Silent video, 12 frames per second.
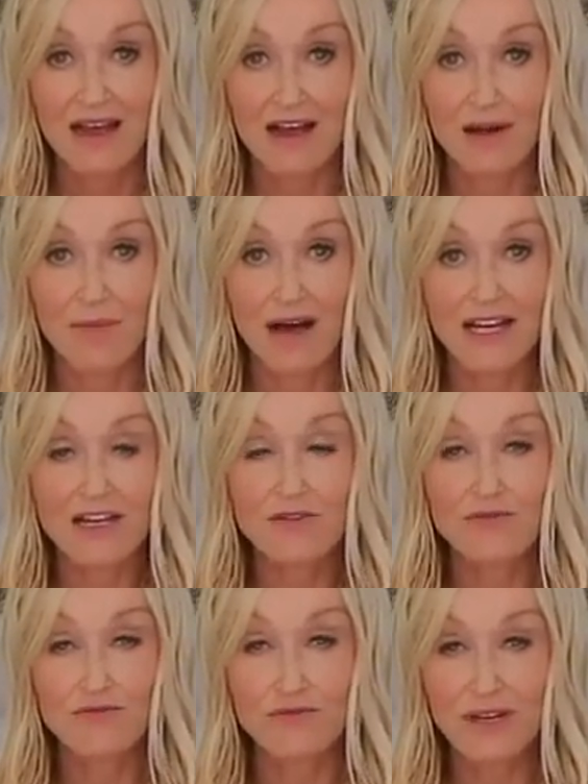I
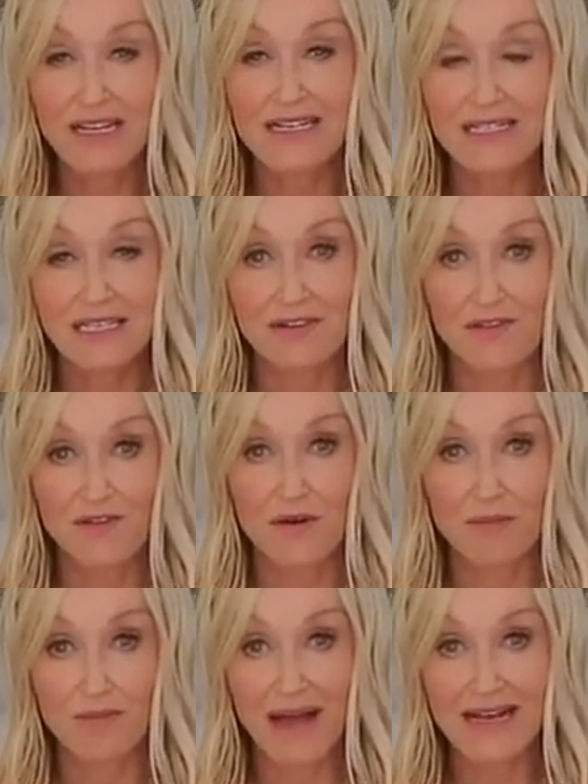don't really suffer
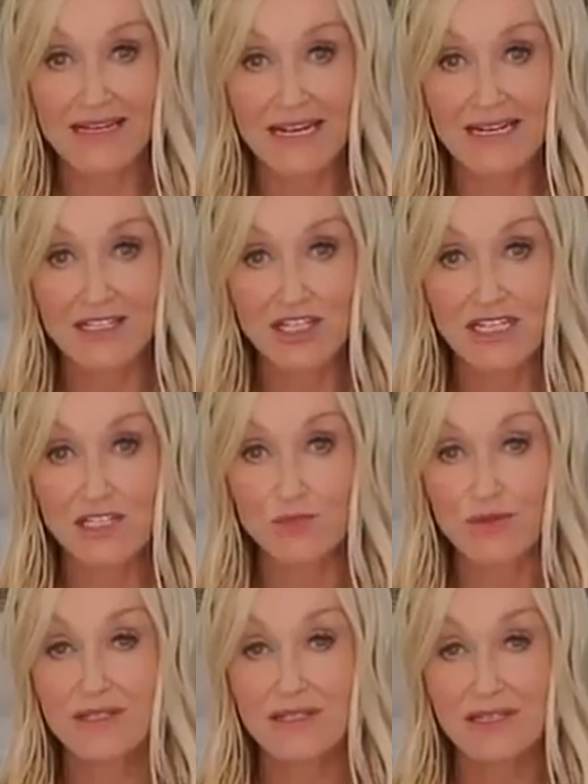from bad allergies,
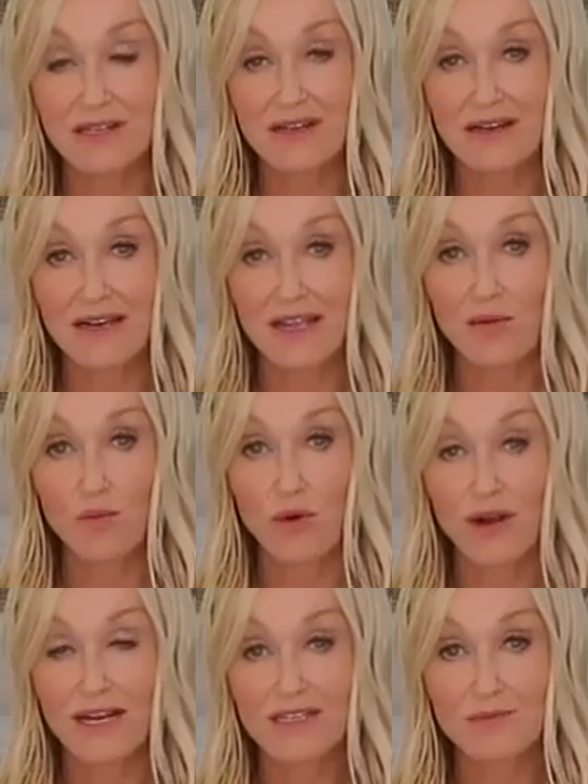but certainly
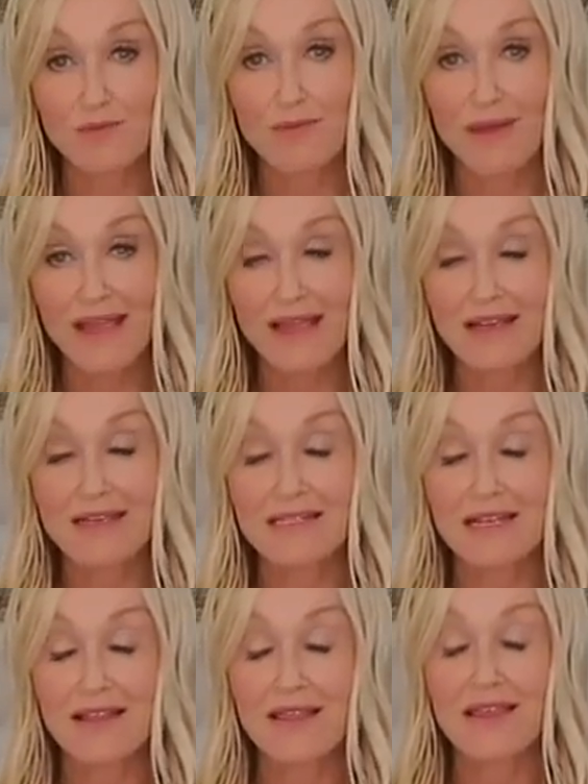what has
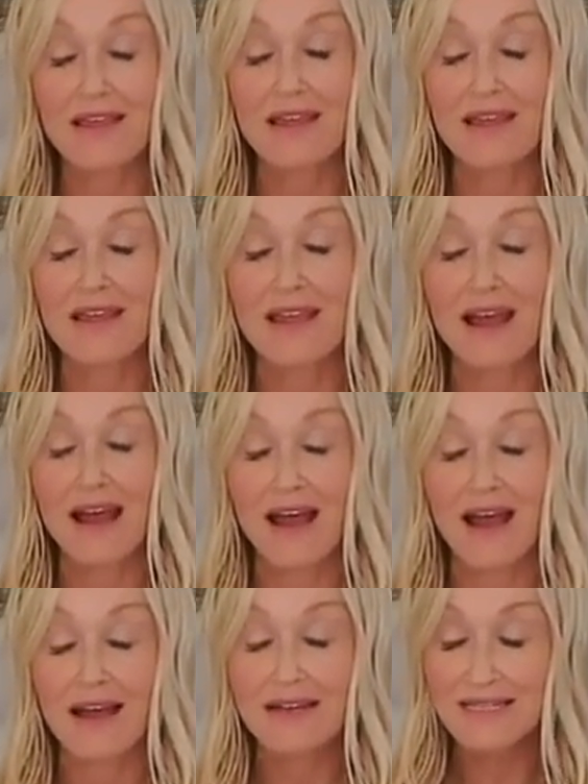made the
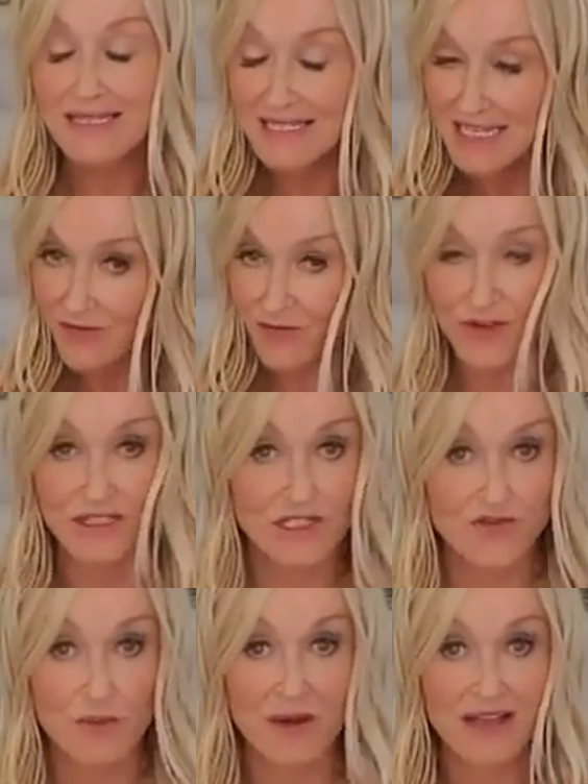
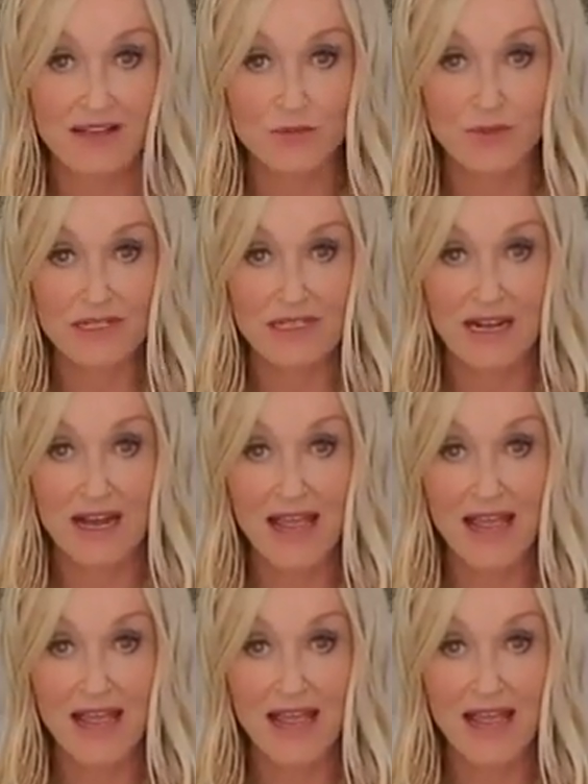difference for my husband and